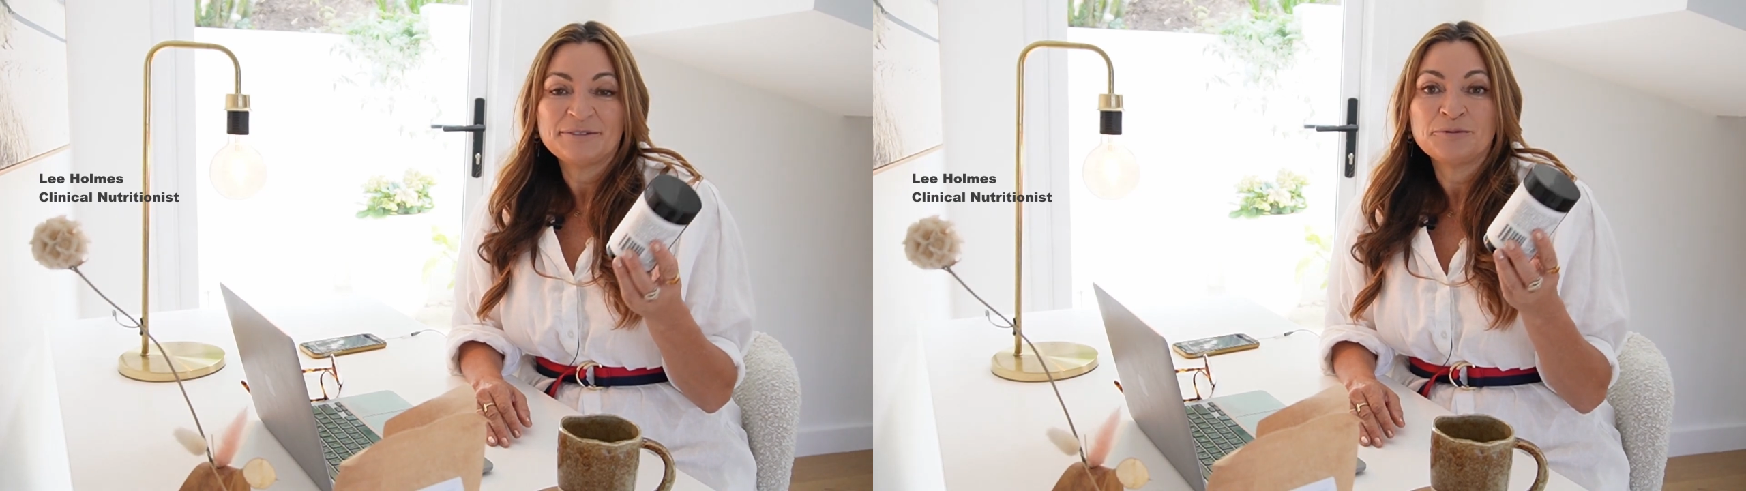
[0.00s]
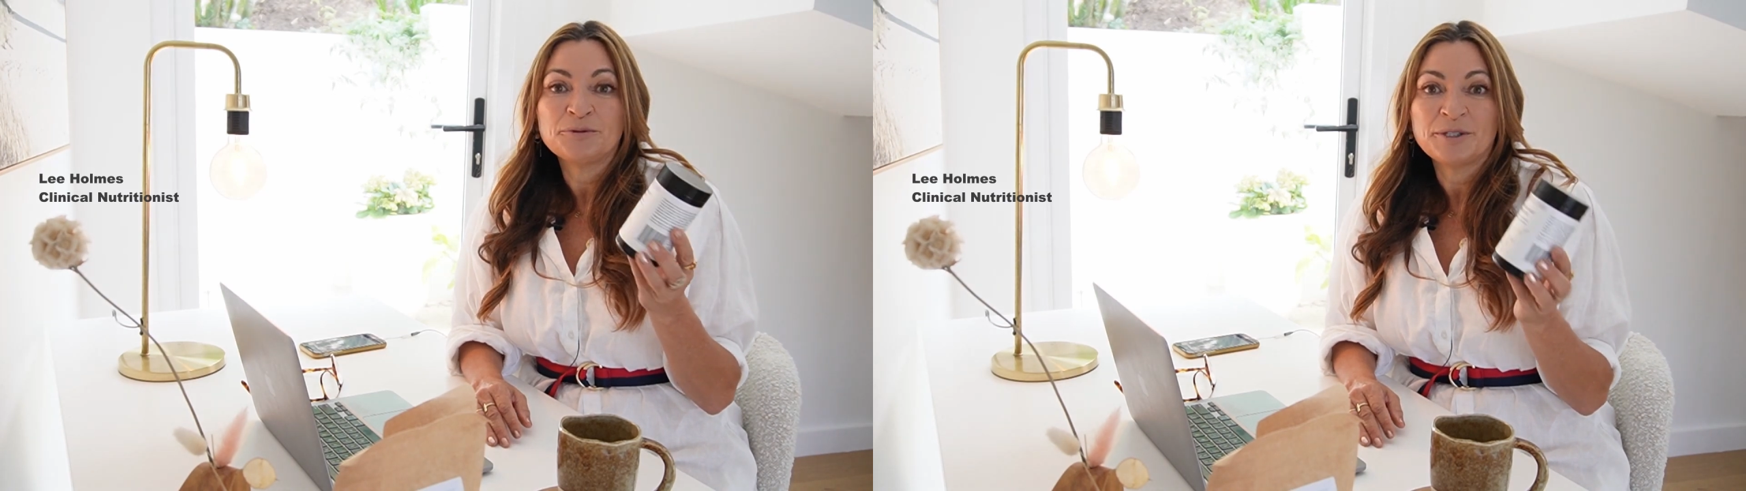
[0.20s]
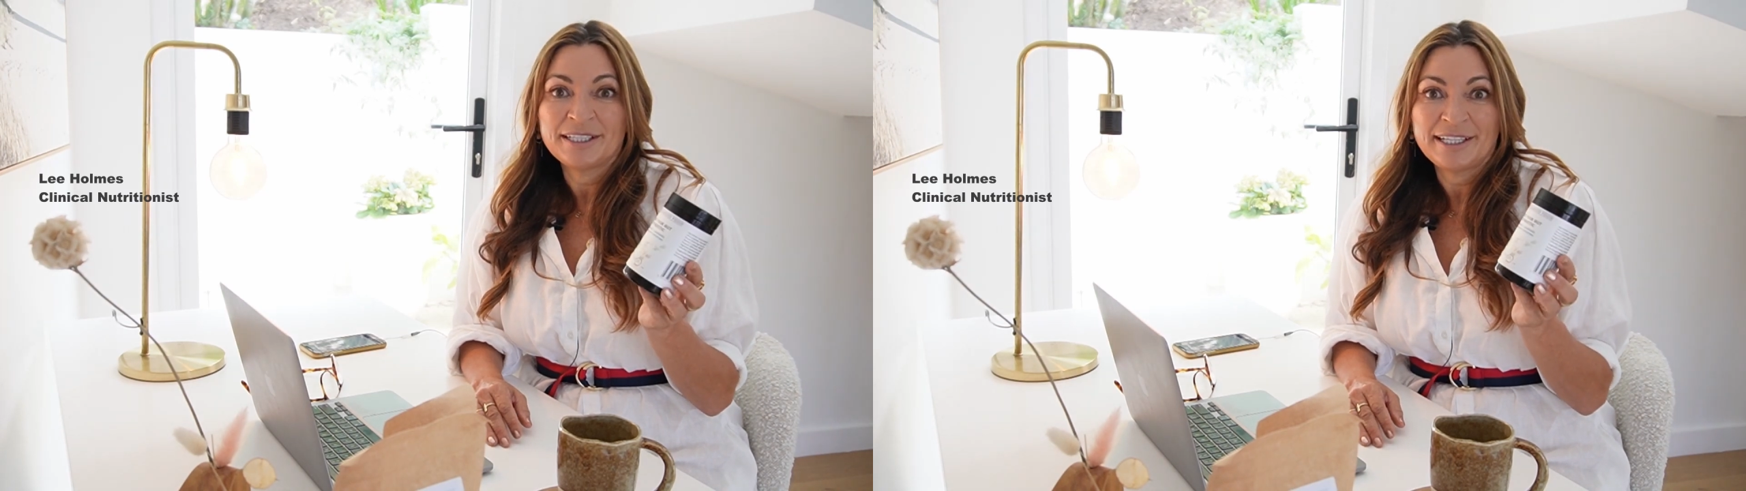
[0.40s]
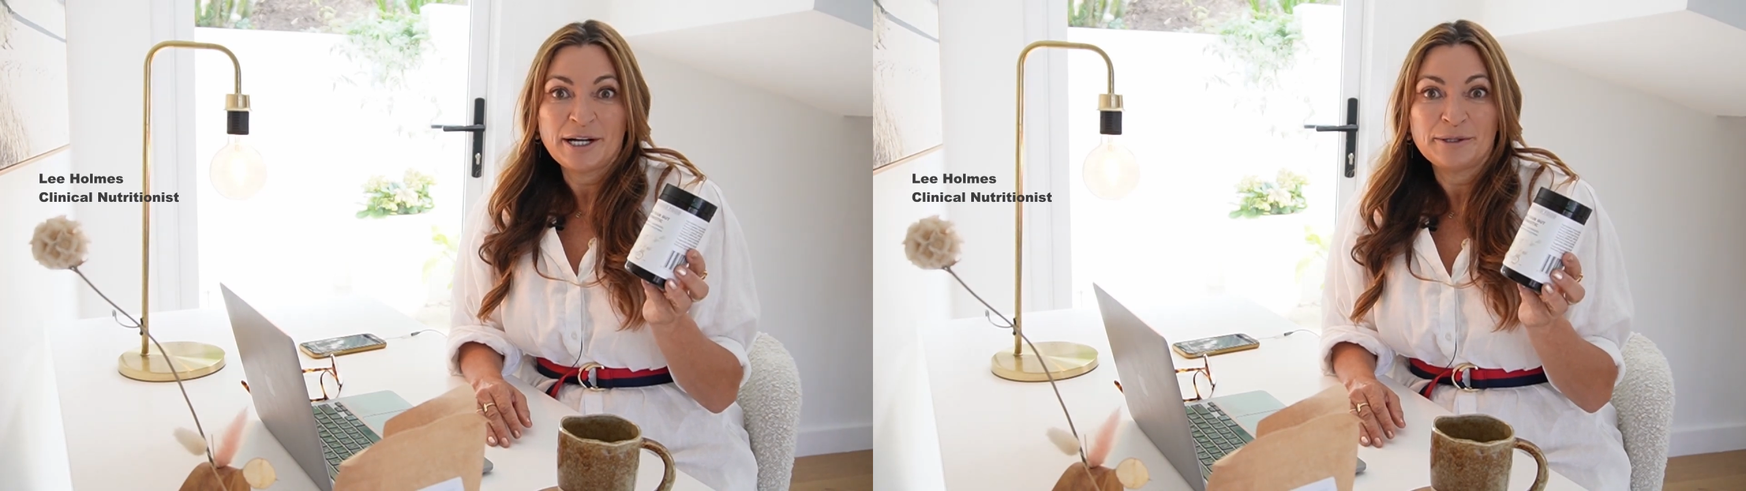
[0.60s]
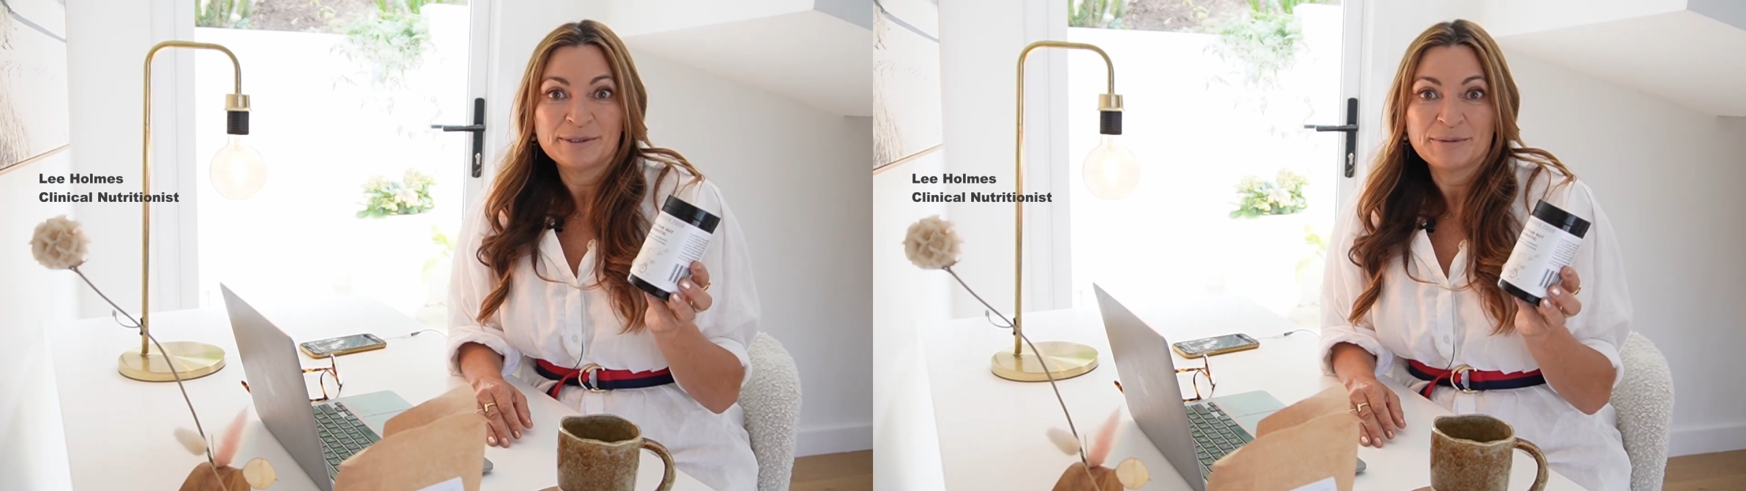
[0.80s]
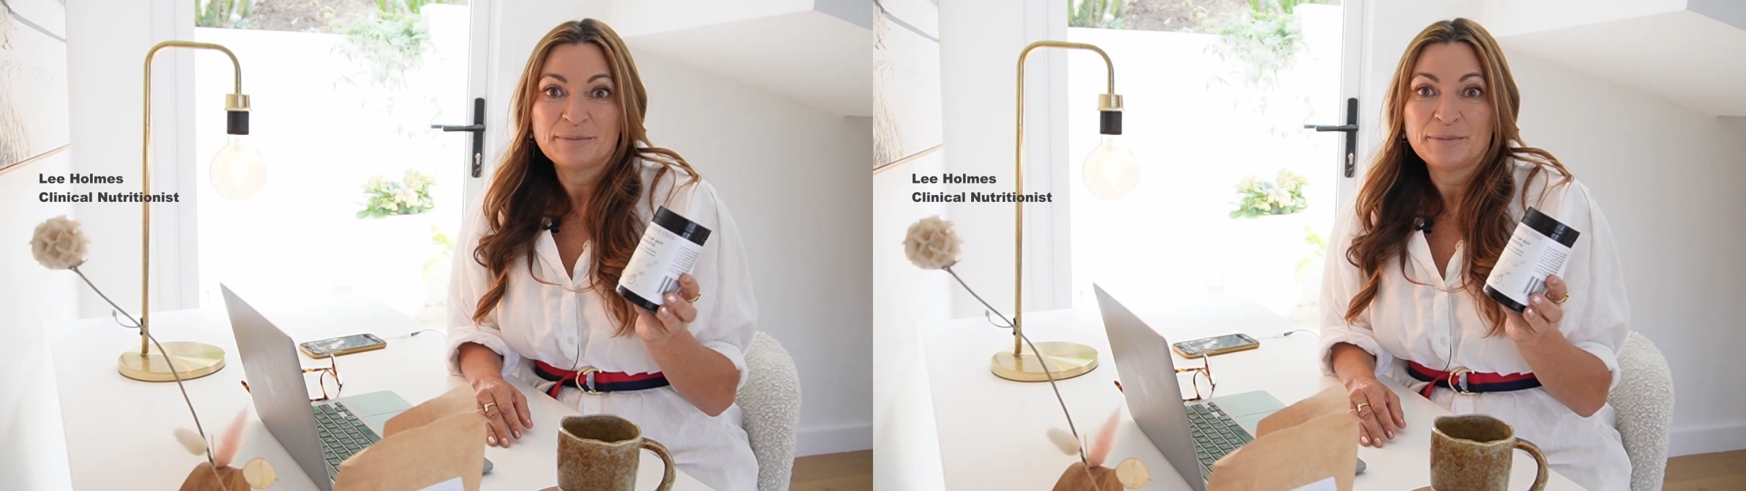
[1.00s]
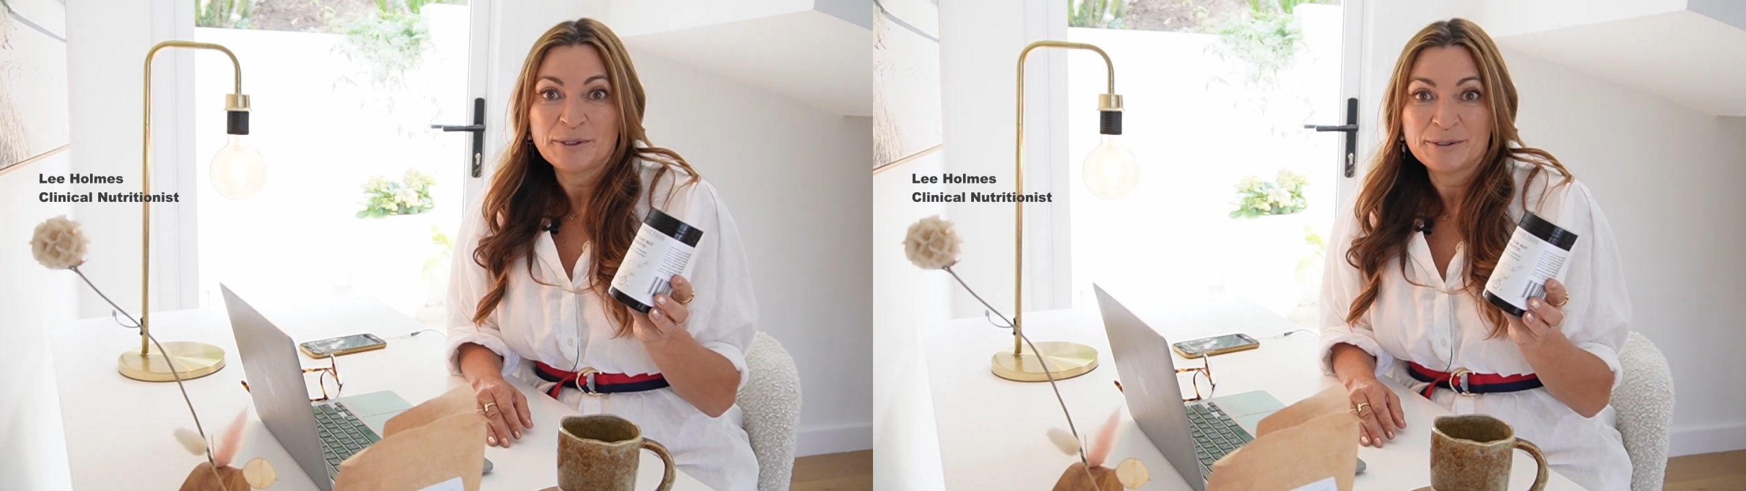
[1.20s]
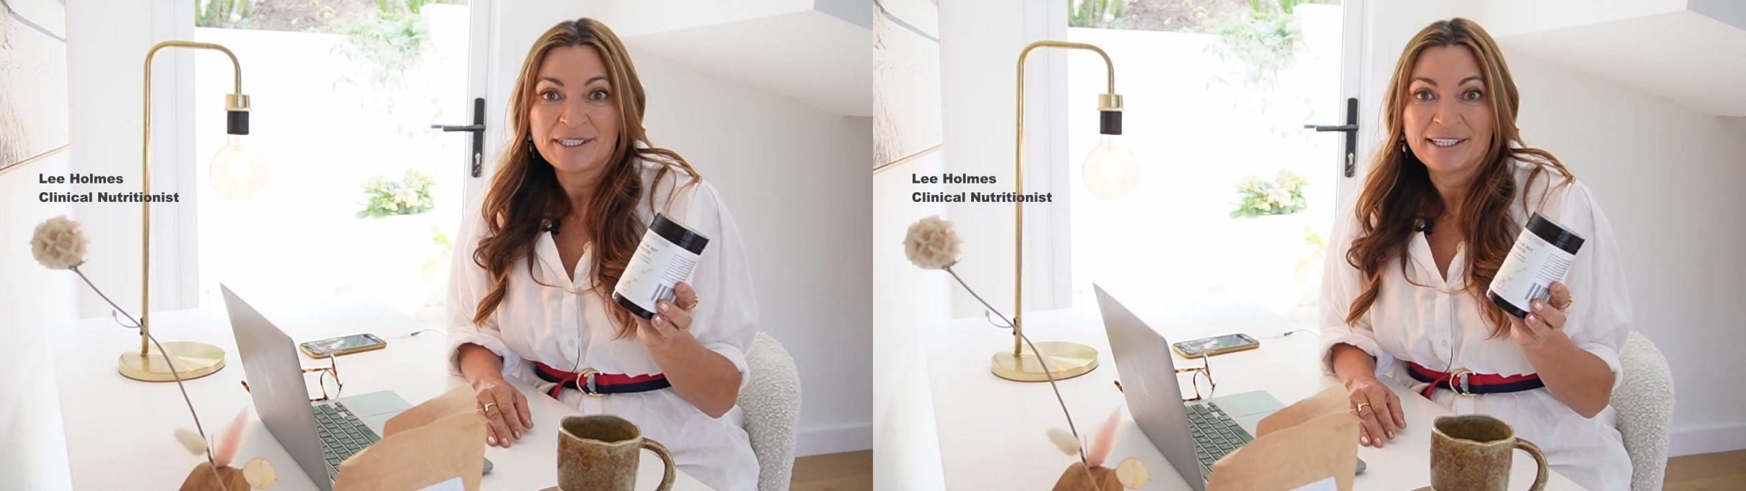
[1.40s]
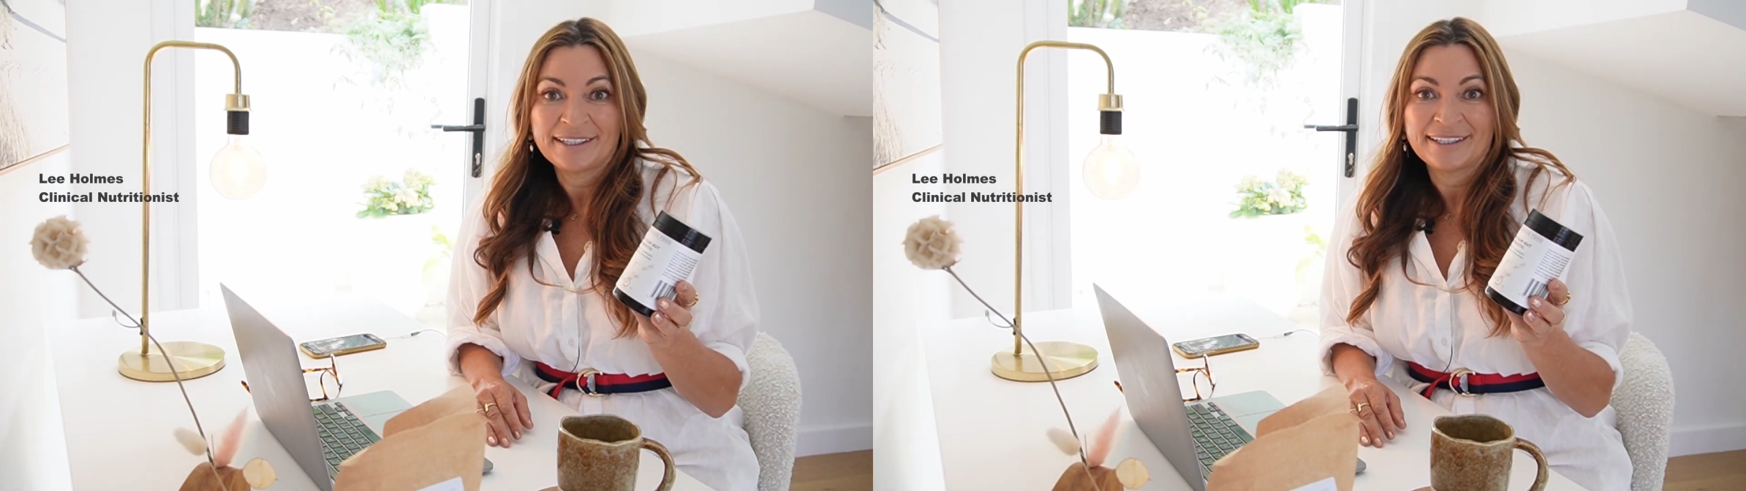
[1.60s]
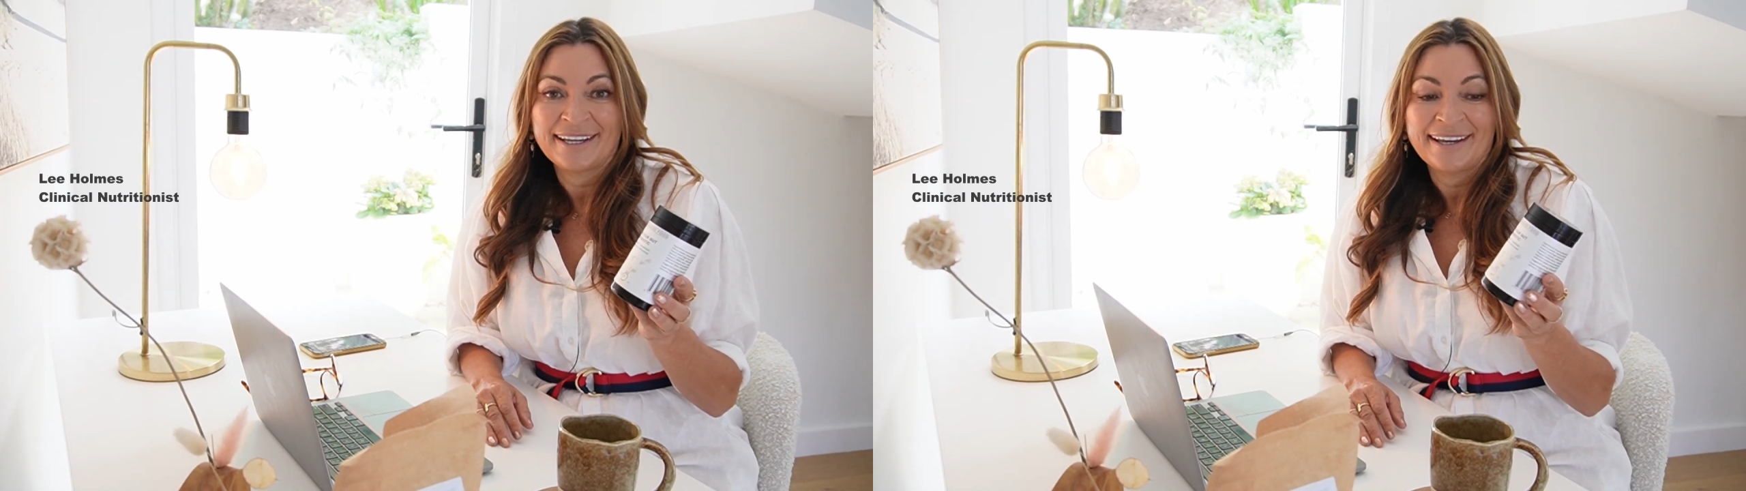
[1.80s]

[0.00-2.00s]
really helps with bloating.